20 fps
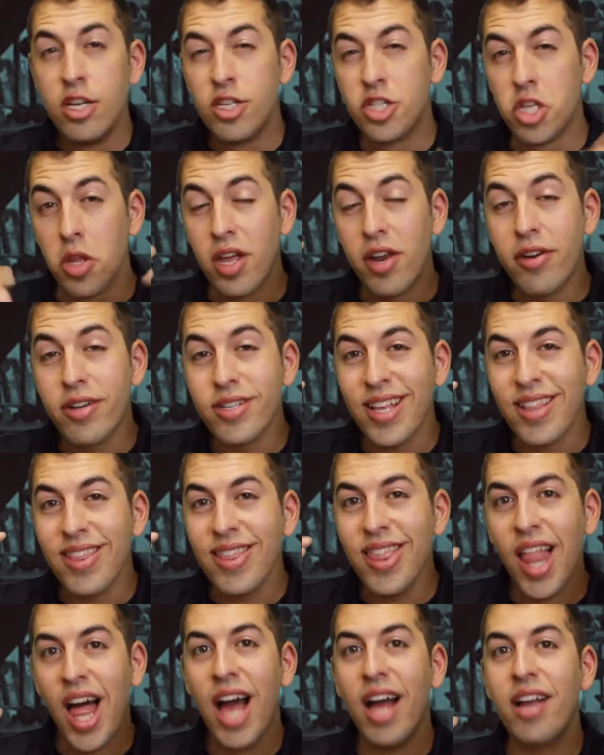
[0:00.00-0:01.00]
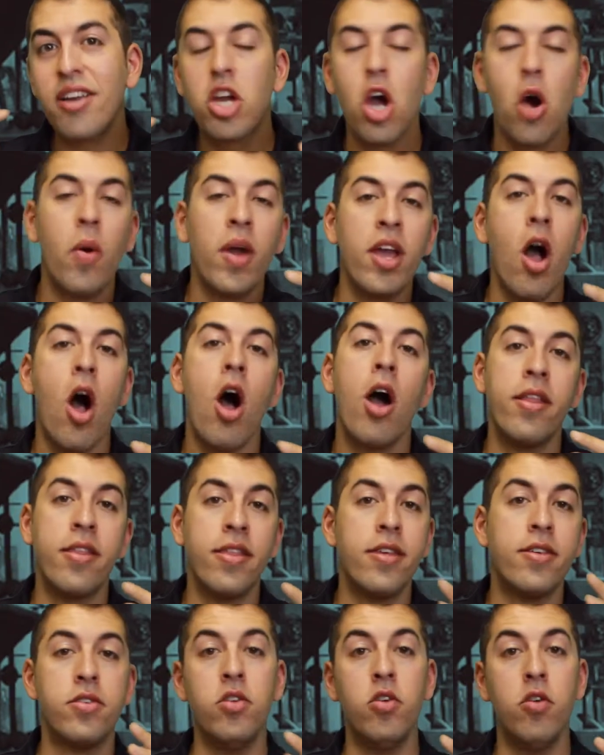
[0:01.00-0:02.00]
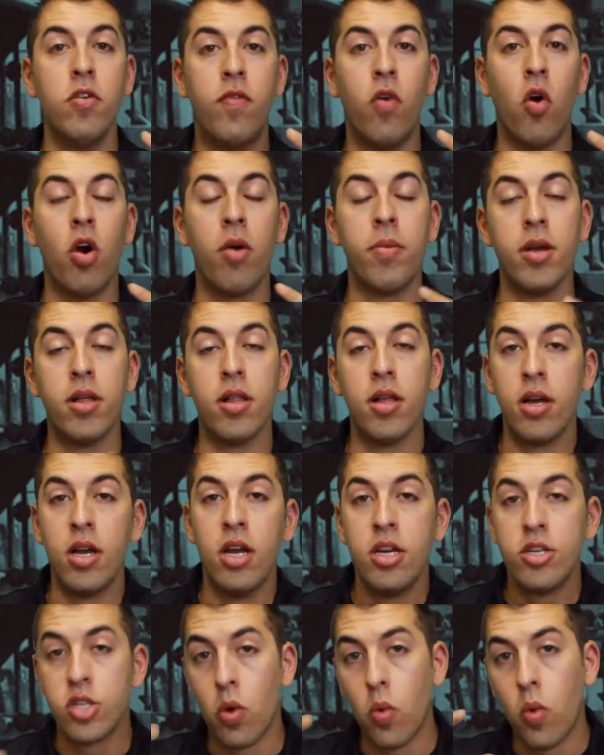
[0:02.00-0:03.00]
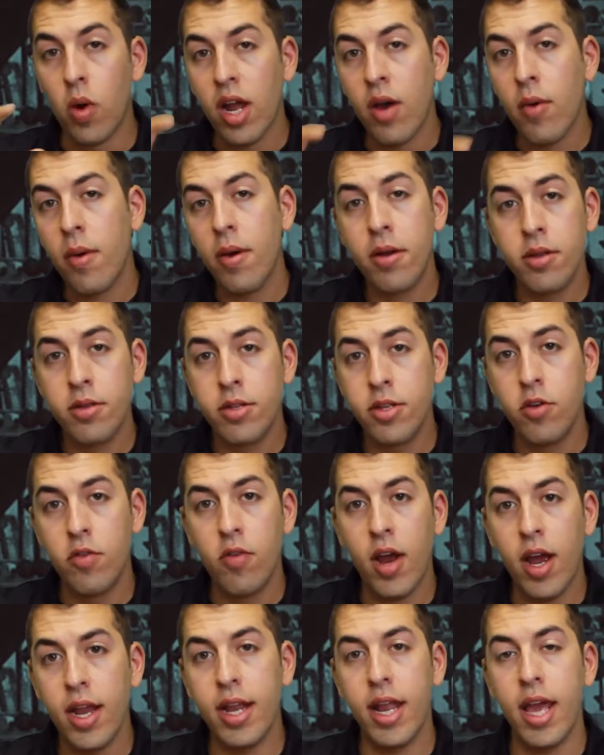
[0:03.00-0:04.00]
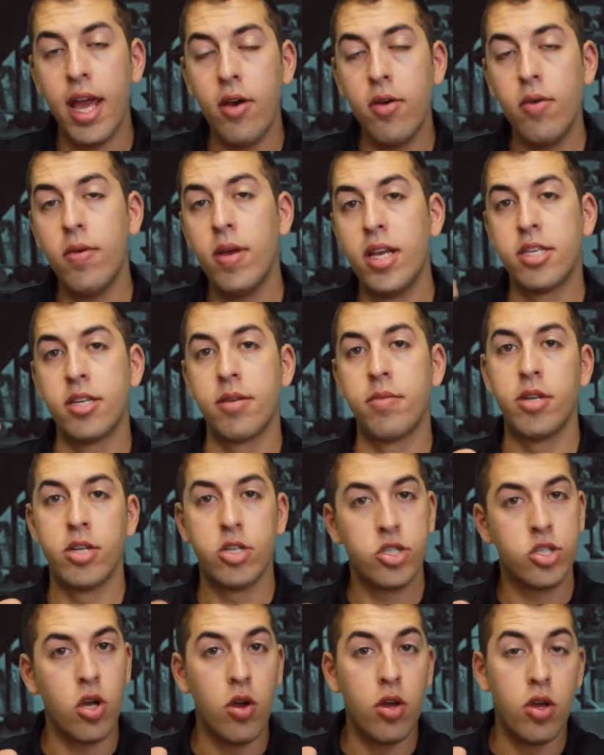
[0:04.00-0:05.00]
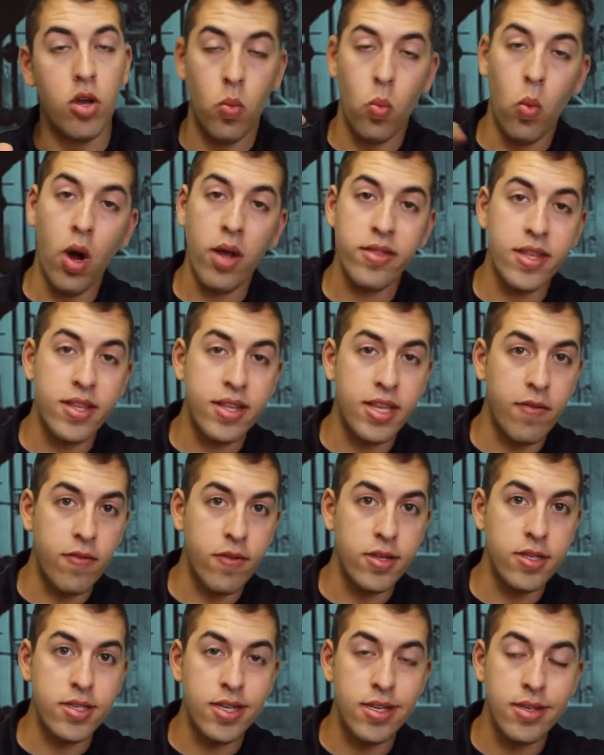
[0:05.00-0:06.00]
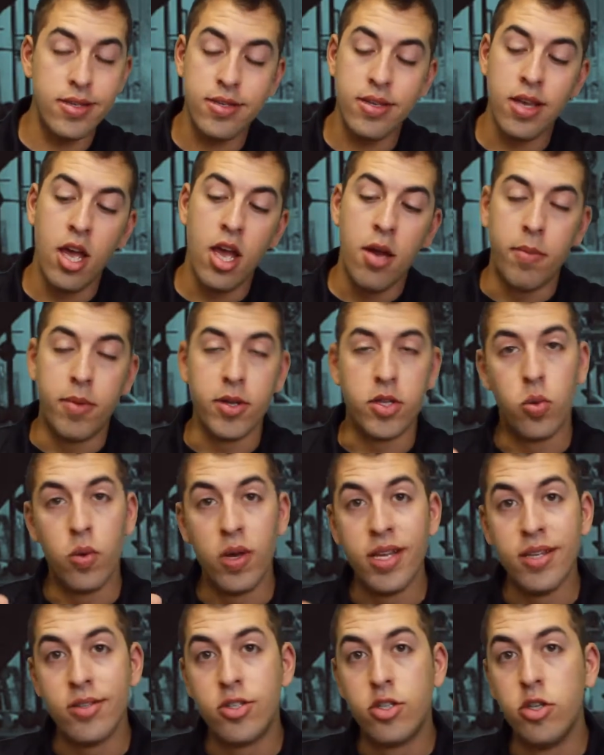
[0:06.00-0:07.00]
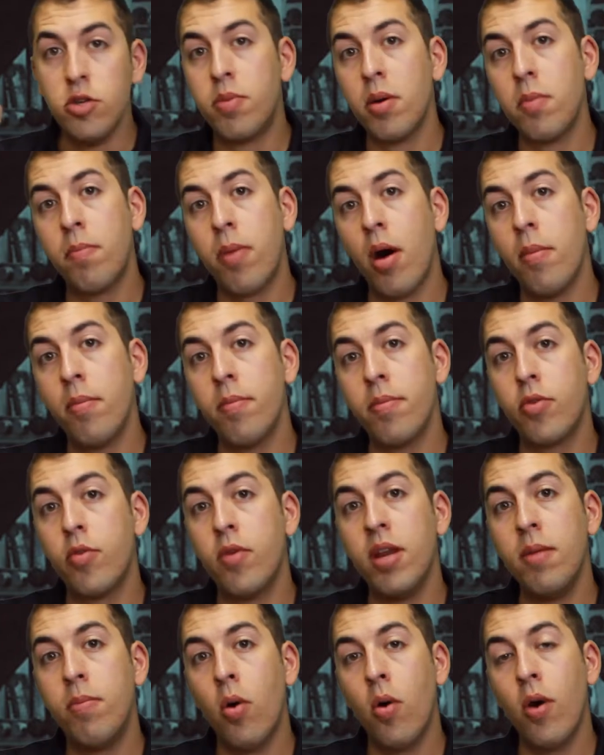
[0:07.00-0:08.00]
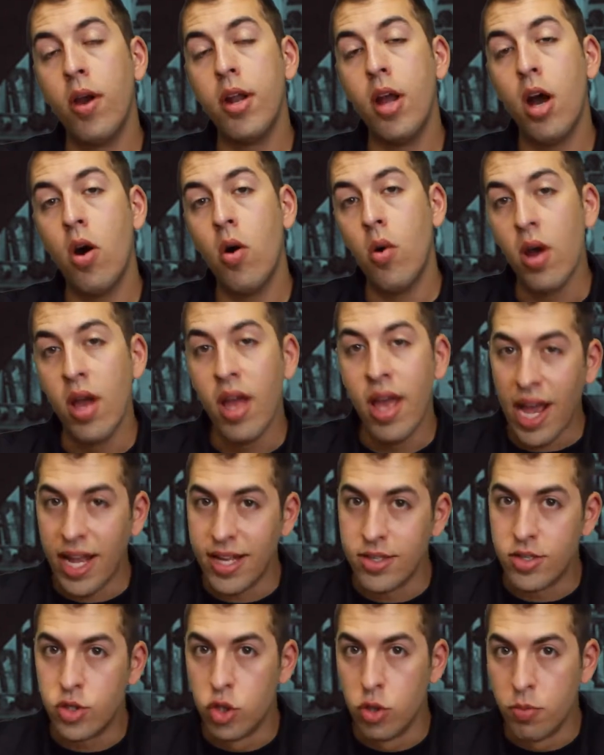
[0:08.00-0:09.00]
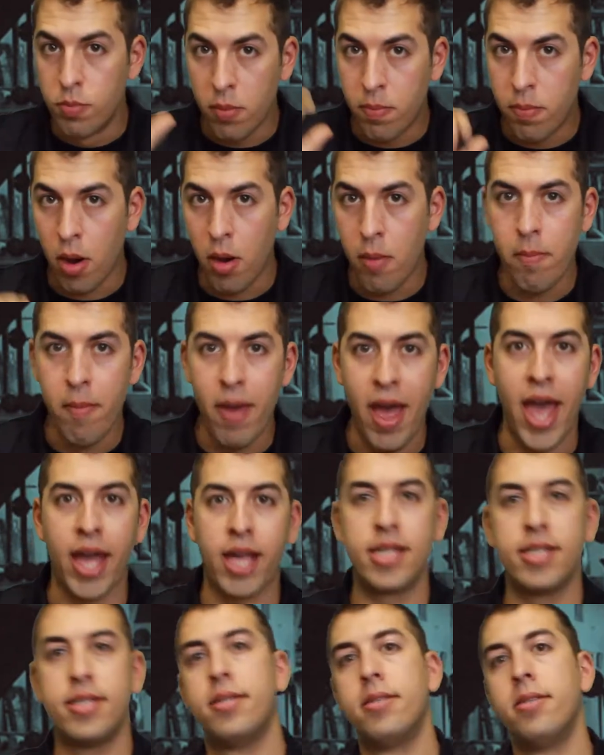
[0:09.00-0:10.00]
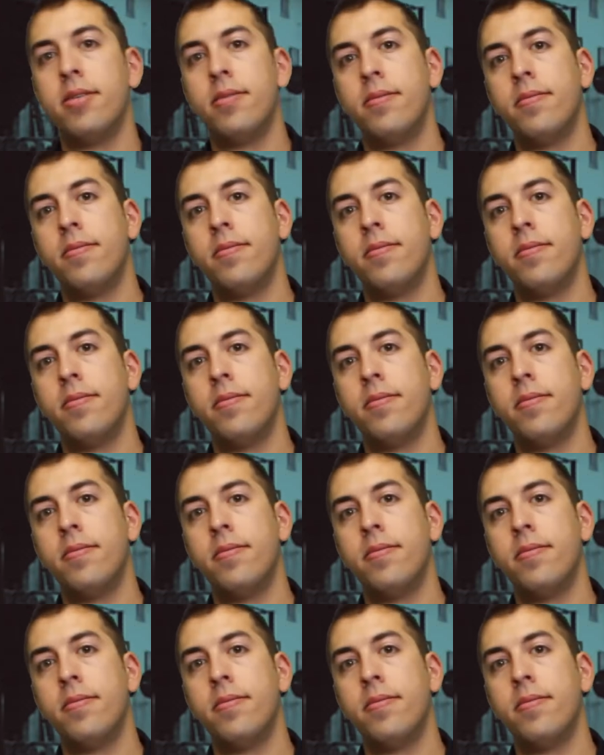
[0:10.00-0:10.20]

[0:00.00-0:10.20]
So there is a lot going on in this new formula. So what I want to do right now is I'm going to show you what the difference is between SuperPump 3.0 and SuperPump Max.